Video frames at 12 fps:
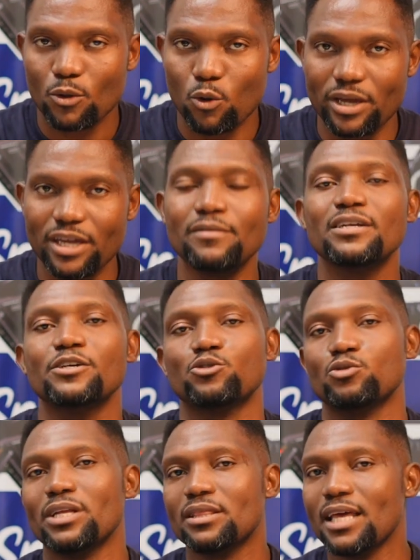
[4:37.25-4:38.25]
Okay,
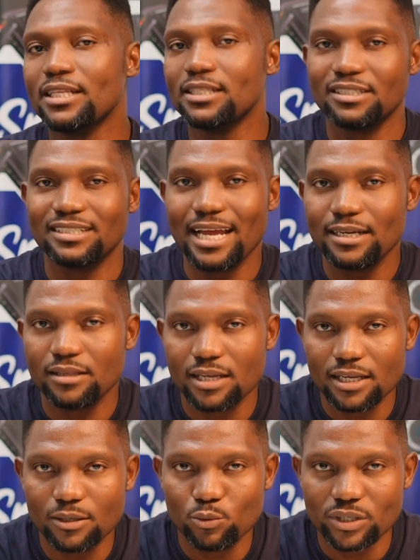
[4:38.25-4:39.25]
so the third
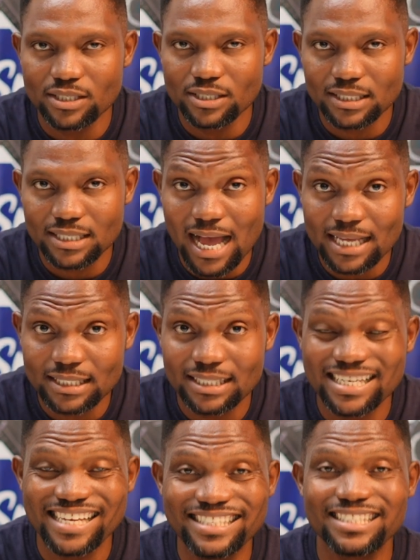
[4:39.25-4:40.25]
thing we
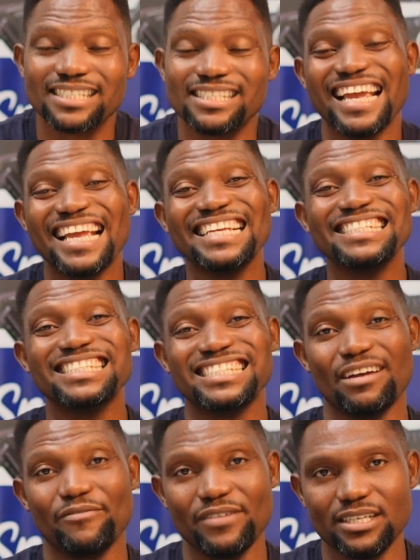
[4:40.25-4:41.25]
discuss is the
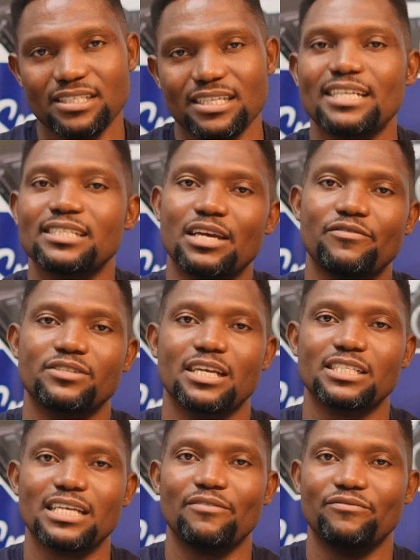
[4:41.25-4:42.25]
interface. The interface
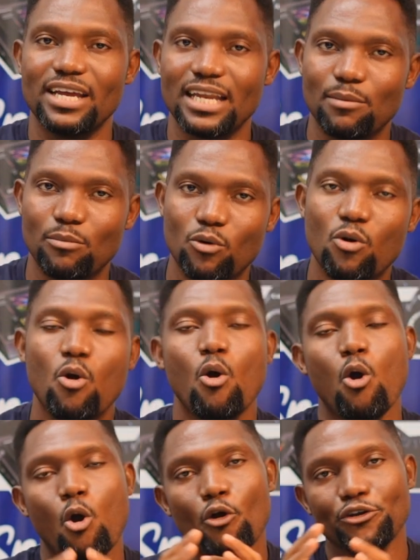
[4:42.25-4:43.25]
that is available
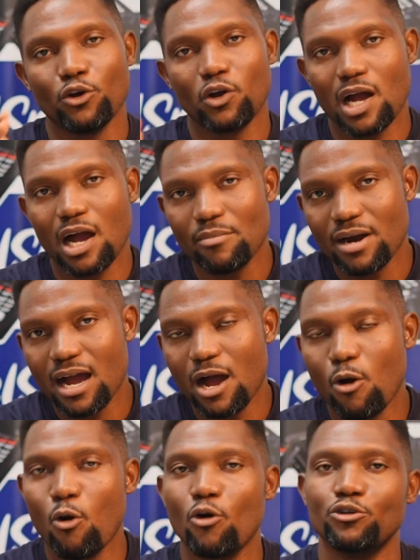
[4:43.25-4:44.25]
on your
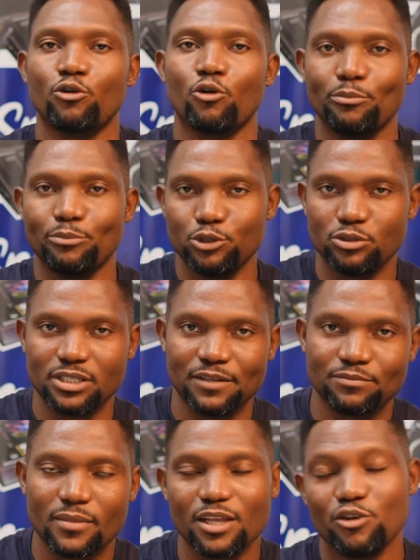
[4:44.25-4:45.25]
camera or your
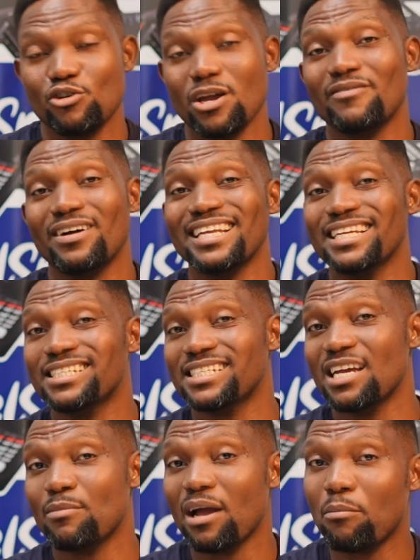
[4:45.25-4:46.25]
computer. Do you have an
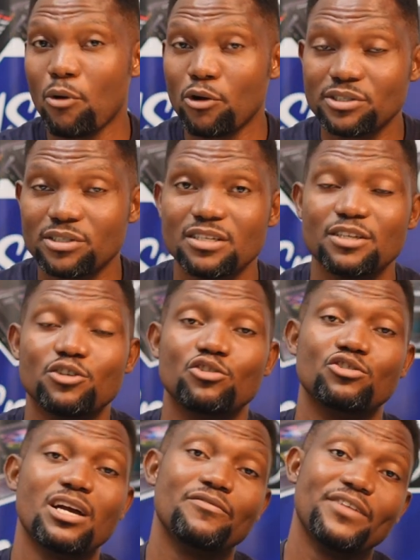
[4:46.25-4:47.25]
HDMI port?
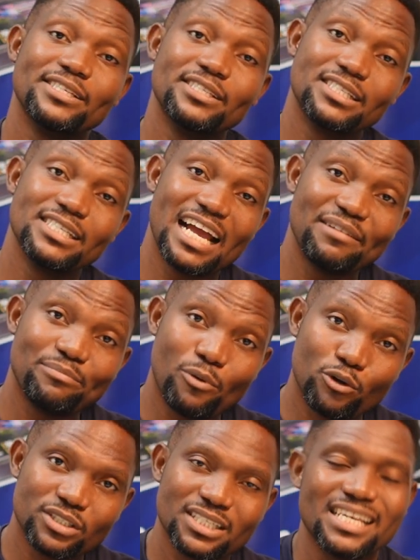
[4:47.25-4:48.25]
Do you have SDI
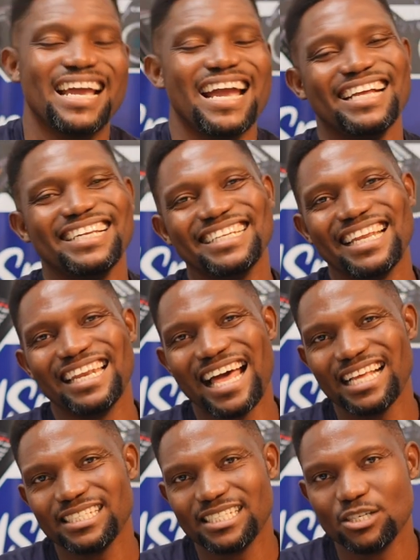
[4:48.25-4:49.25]
port? And then the
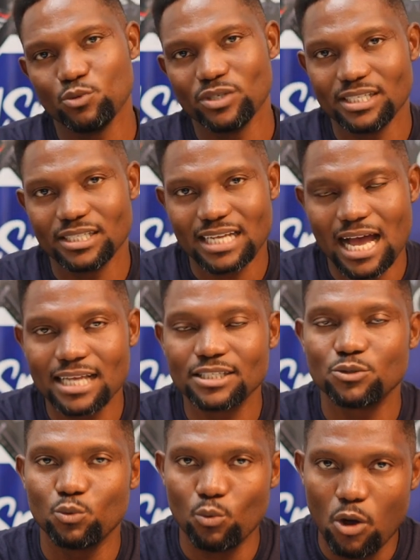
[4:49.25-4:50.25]
last thing we
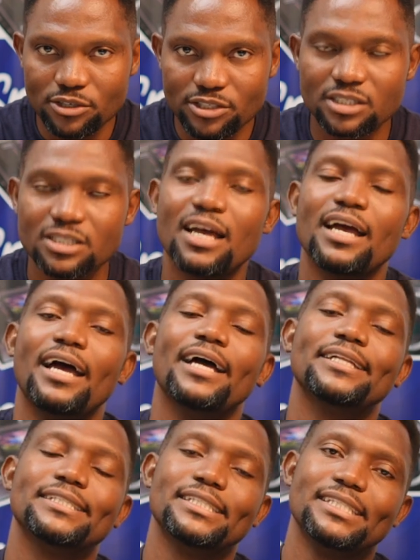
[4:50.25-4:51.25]
discuss was
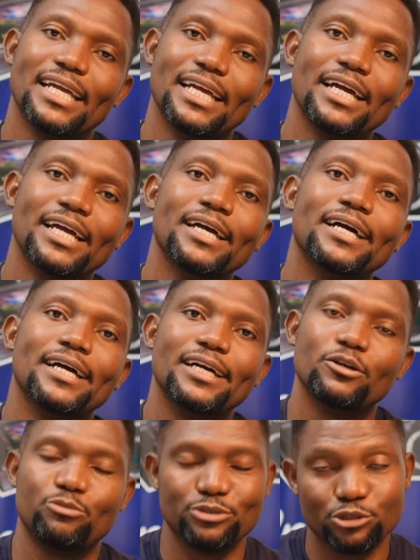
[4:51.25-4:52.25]
the
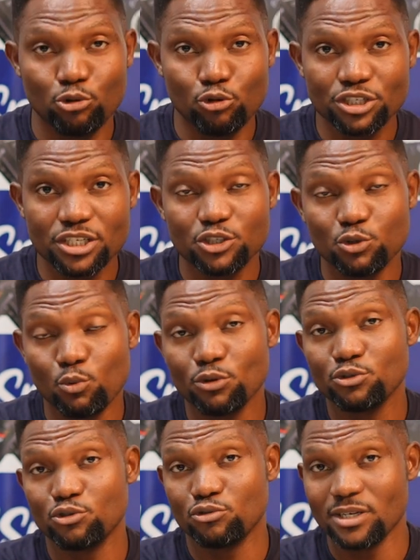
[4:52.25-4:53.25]
resolution you
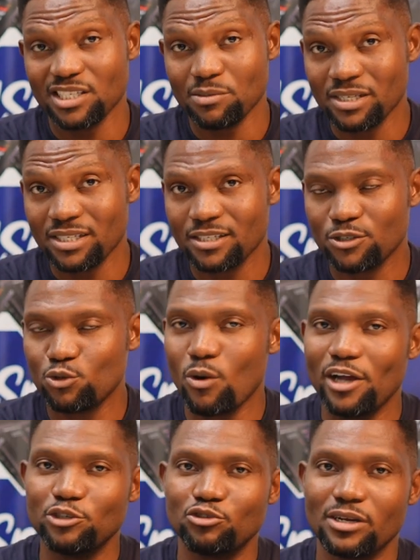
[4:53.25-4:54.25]
want to transmit. So
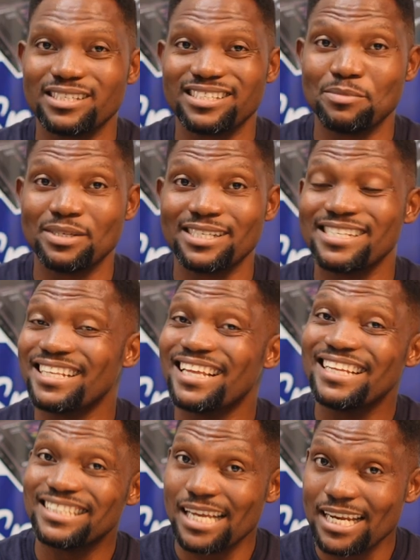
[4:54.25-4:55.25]
are you transmitting
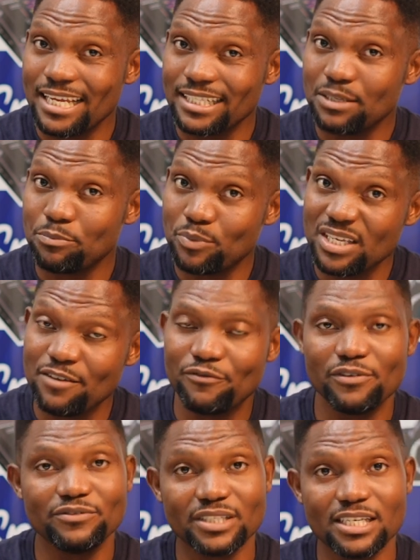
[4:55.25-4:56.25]
1080p
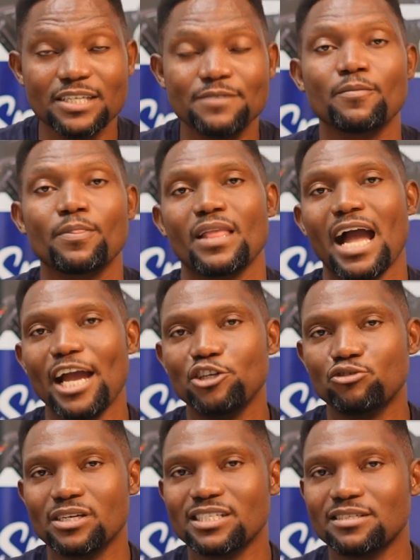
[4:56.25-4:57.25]
50 Are you
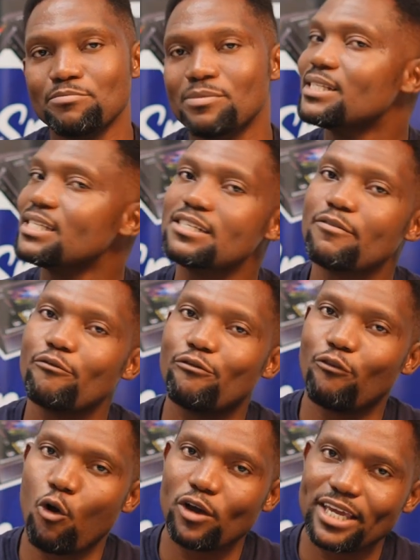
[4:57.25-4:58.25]
transmitting
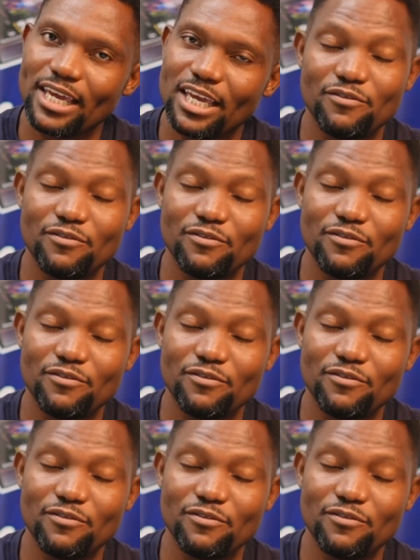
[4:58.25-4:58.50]
4K?